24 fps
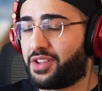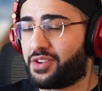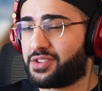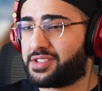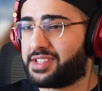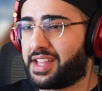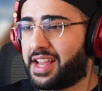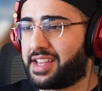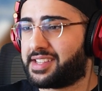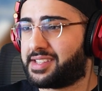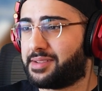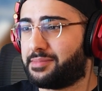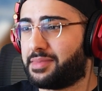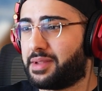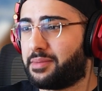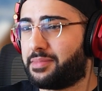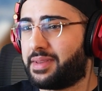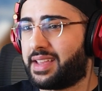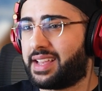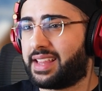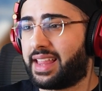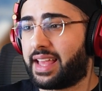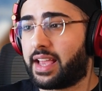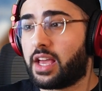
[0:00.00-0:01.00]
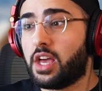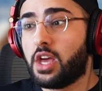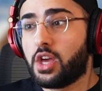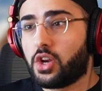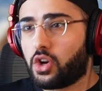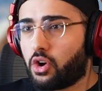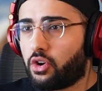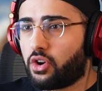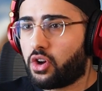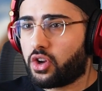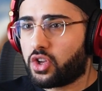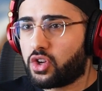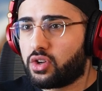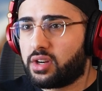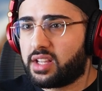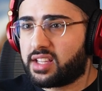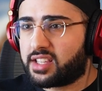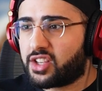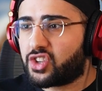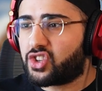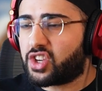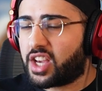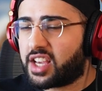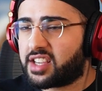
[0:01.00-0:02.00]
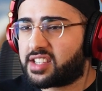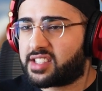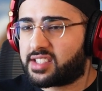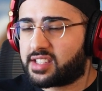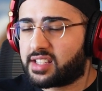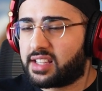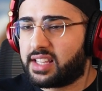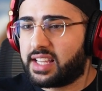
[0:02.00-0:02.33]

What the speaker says: There's not somebody being like, no, you need to chase